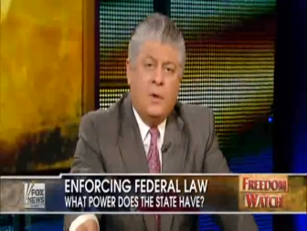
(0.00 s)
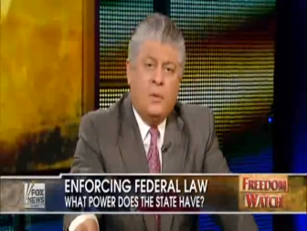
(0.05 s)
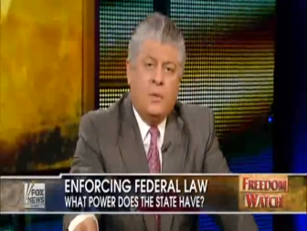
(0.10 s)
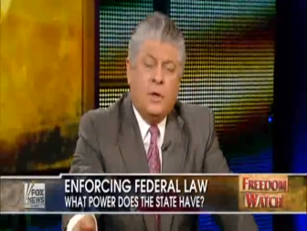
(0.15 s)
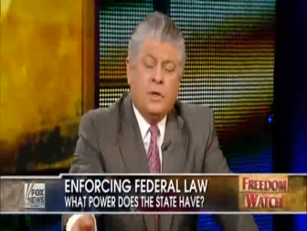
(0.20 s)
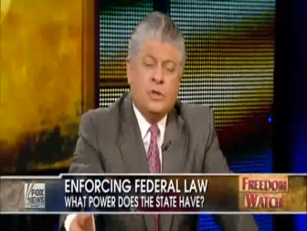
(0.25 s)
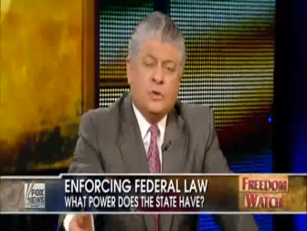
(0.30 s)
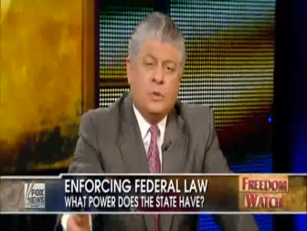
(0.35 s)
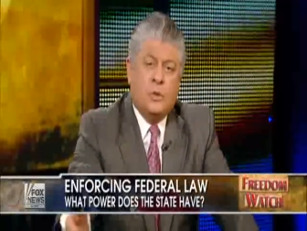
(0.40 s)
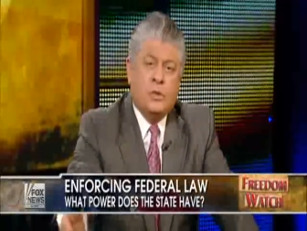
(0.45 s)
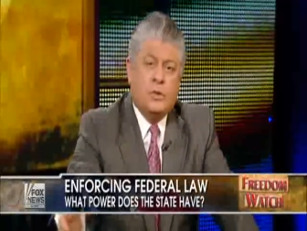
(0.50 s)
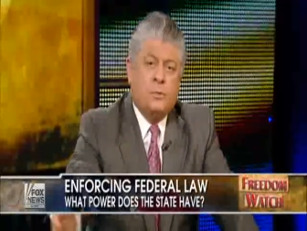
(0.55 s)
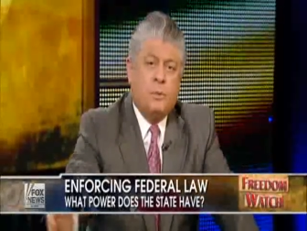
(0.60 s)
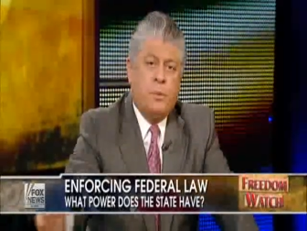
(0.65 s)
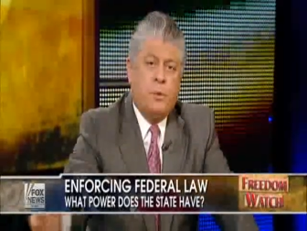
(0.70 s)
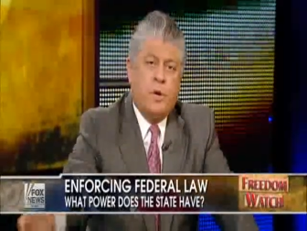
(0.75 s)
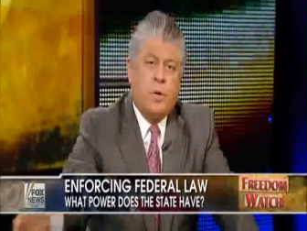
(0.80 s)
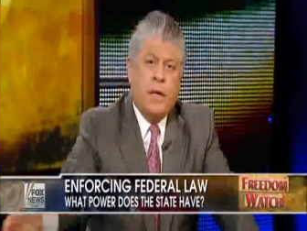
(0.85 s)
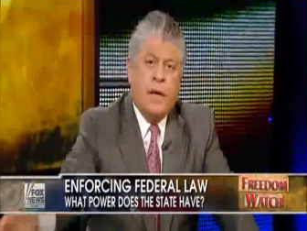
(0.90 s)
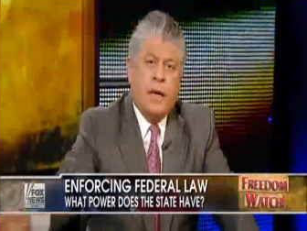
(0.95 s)
which was
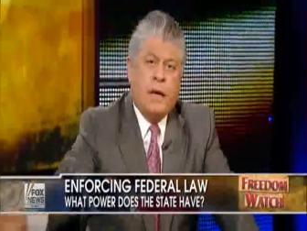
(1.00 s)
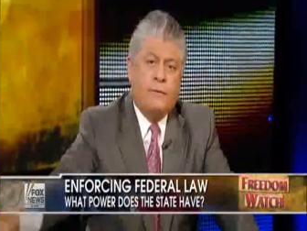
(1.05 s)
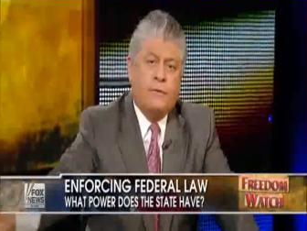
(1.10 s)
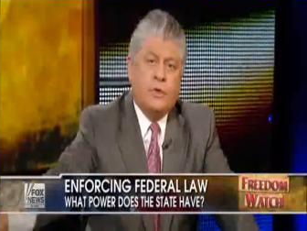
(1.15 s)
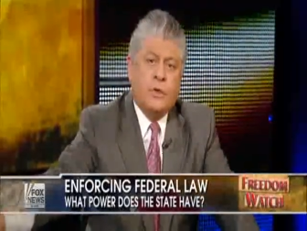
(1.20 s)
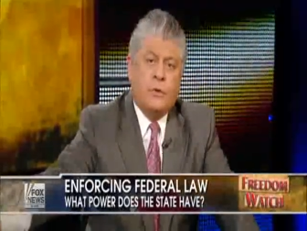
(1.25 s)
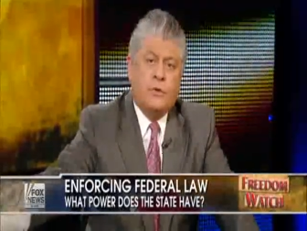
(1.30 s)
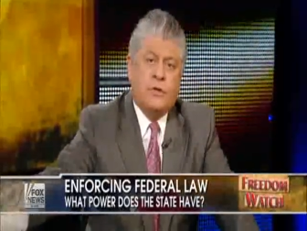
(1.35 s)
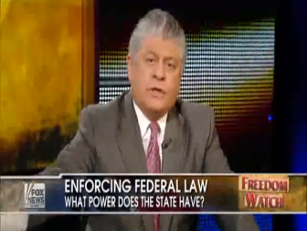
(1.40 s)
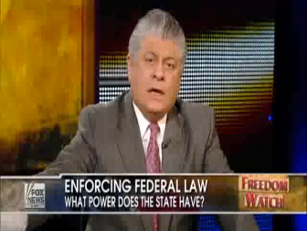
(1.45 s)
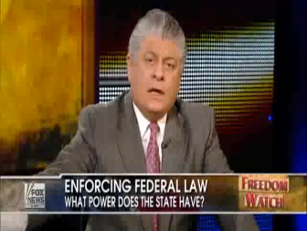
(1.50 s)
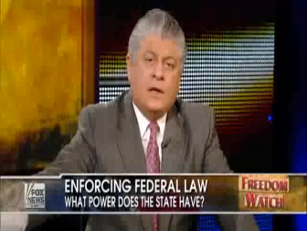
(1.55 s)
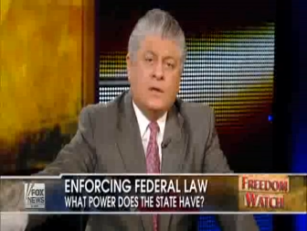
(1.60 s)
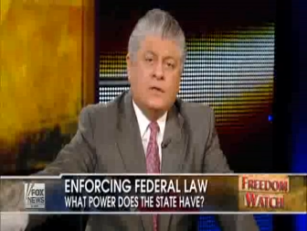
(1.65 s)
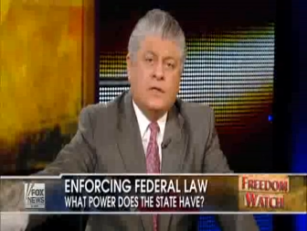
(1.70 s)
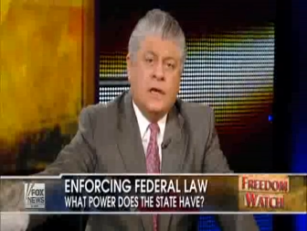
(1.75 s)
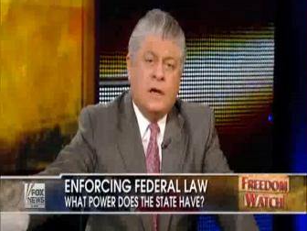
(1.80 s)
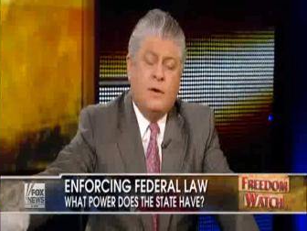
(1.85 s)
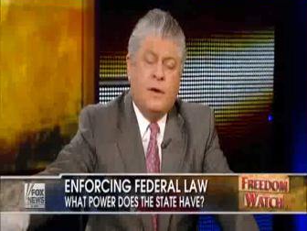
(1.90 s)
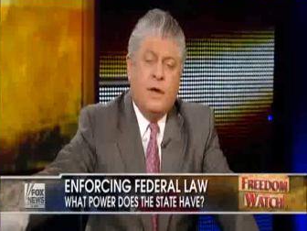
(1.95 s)
born out of
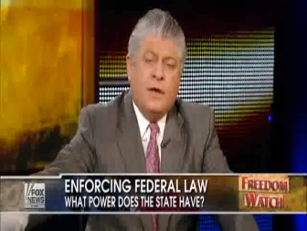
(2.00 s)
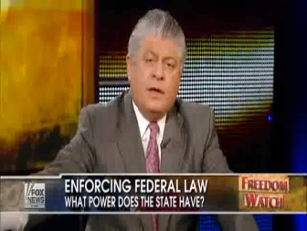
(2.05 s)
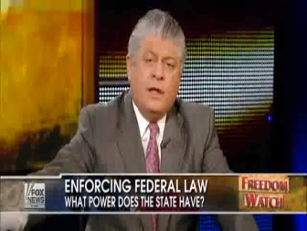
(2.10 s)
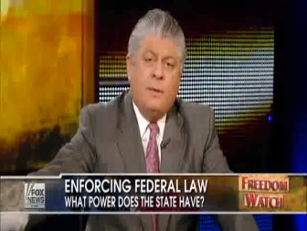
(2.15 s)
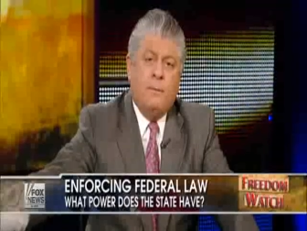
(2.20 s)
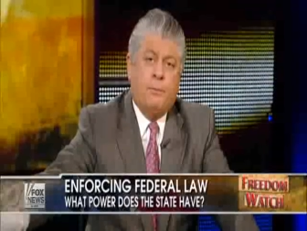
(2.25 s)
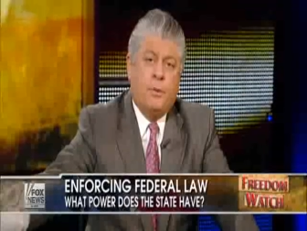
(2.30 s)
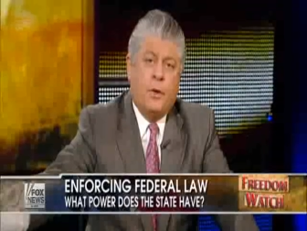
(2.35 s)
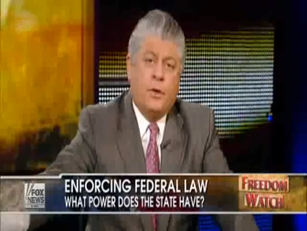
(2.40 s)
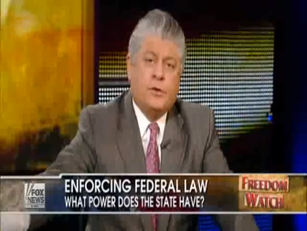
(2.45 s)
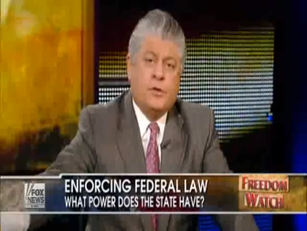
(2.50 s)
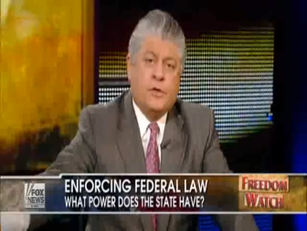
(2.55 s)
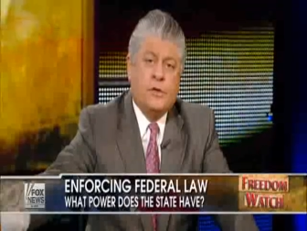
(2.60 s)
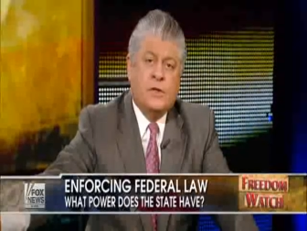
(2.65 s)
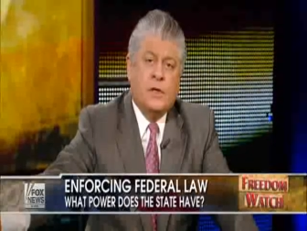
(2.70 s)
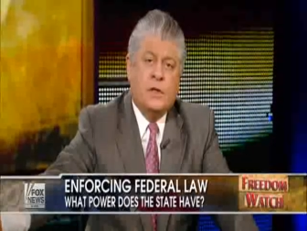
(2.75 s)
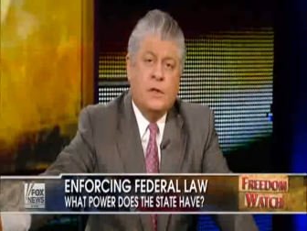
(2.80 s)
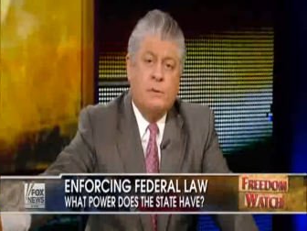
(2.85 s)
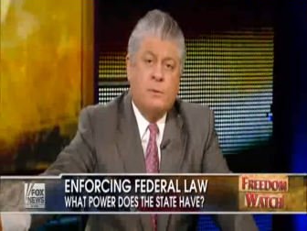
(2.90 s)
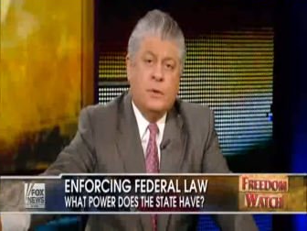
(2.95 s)
totalitarian
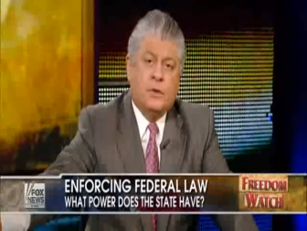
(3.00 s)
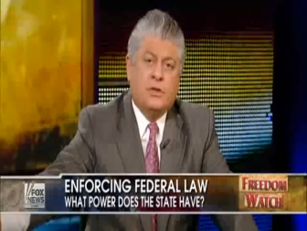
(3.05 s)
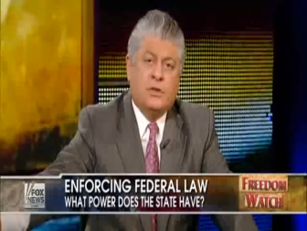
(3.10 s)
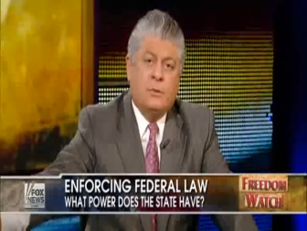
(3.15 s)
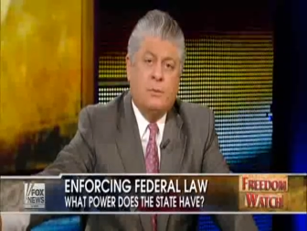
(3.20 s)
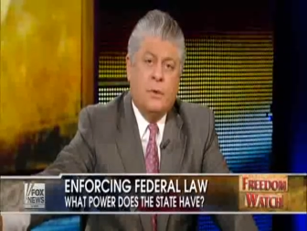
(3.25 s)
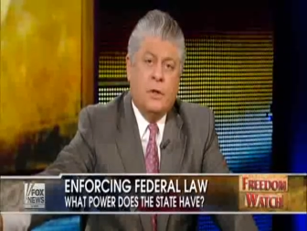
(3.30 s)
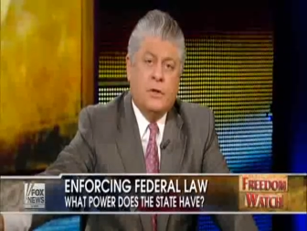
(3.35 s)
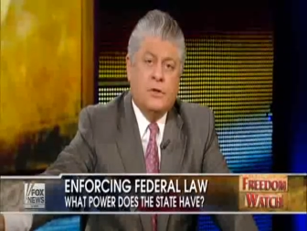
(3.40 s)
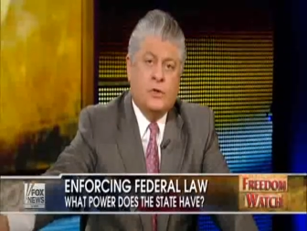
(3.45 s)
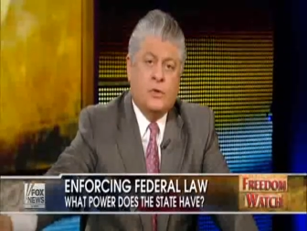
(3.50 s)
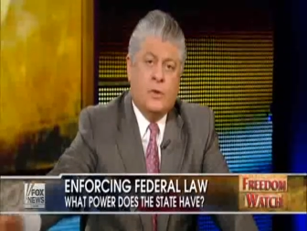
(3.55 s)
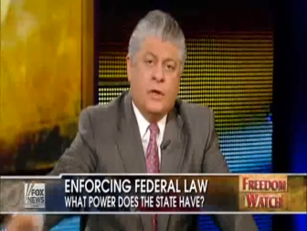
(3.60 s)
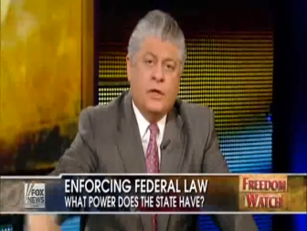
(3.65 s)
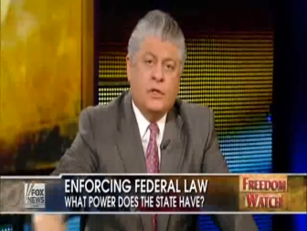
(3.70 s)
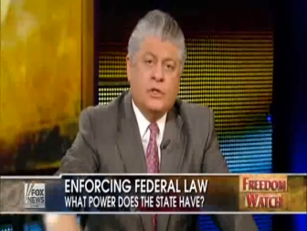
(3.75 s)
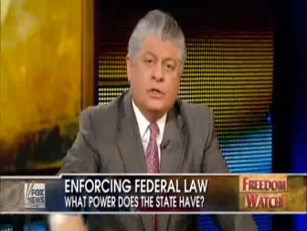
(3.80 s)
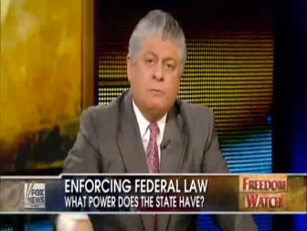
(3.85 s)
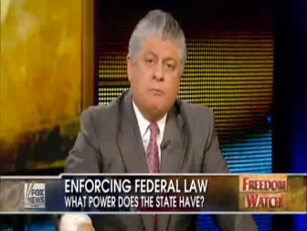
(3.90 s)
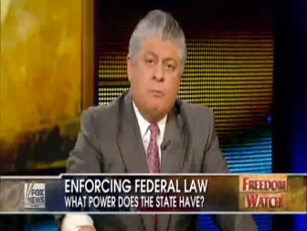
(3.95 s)
impulses in the Bush
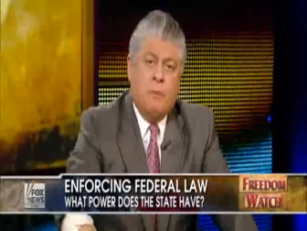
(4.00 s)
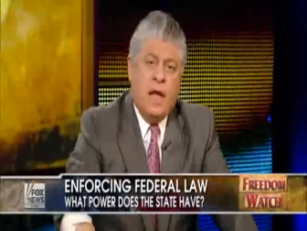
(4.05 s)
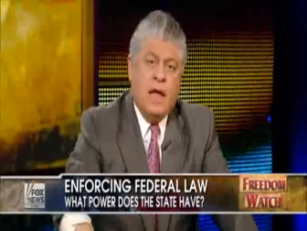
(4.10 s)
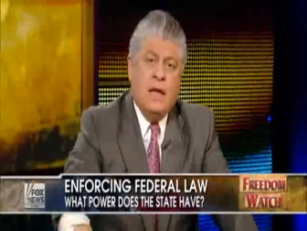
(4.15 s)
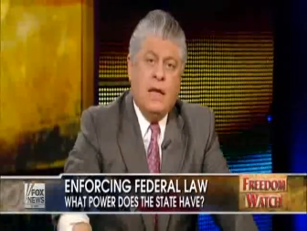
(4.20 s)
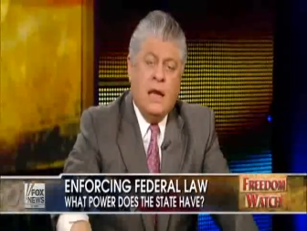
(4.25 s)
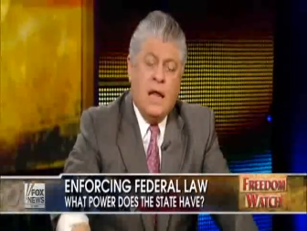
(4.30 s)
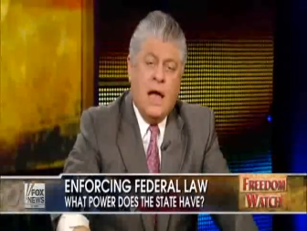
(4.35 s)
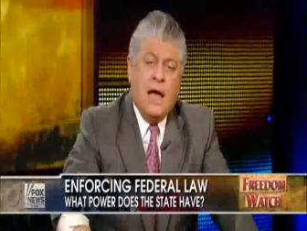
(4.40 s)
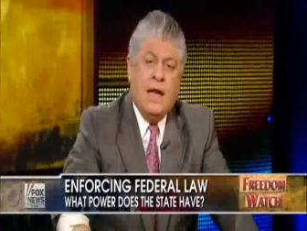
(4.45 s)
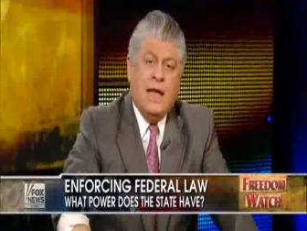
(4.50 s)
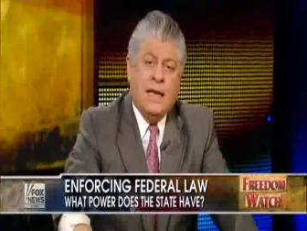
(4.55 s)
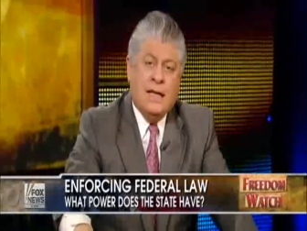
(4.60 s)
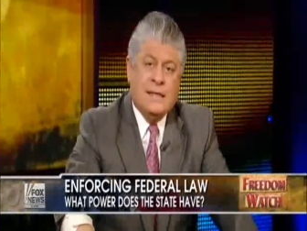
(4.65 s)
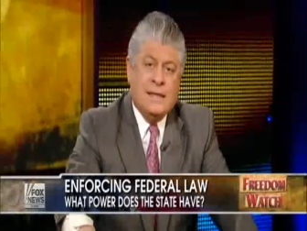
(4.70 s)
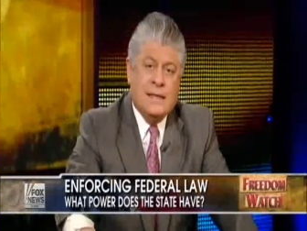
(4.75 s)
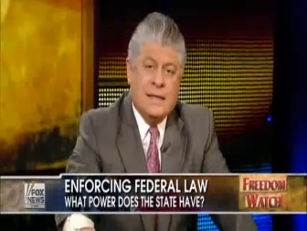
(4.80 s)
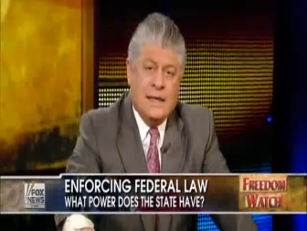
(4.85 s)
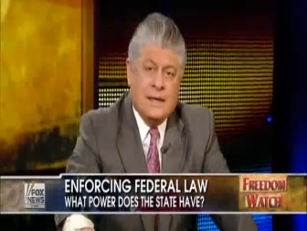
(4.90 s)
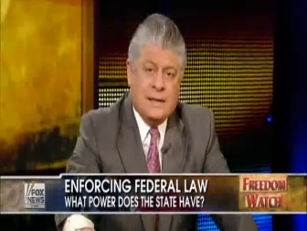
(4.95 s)
administration, might not
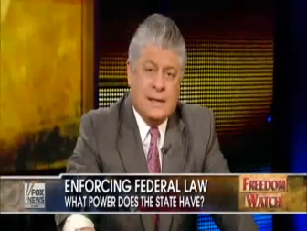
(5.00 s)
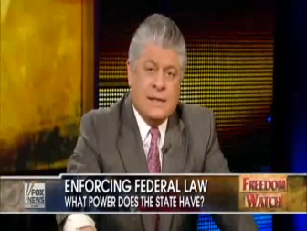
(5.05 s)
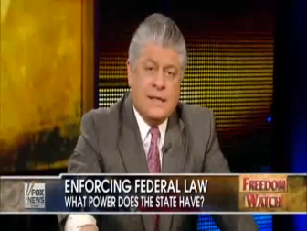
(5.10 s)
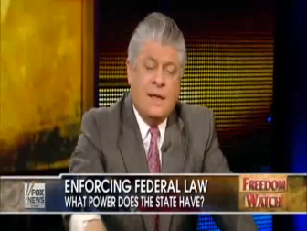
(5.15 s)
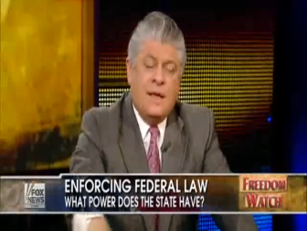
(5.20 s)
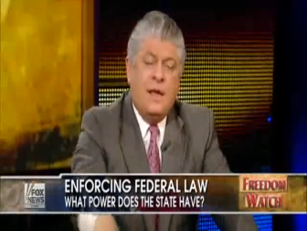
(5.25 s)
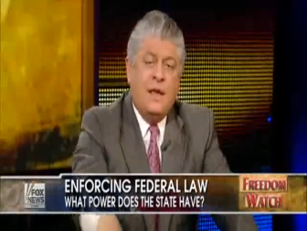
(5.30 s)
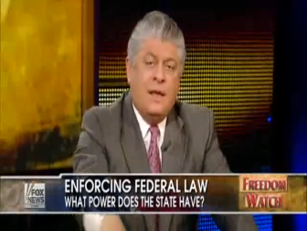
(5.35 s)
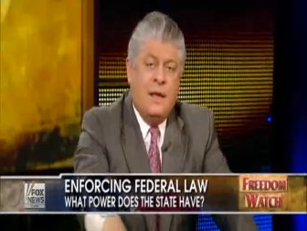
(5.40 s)
exist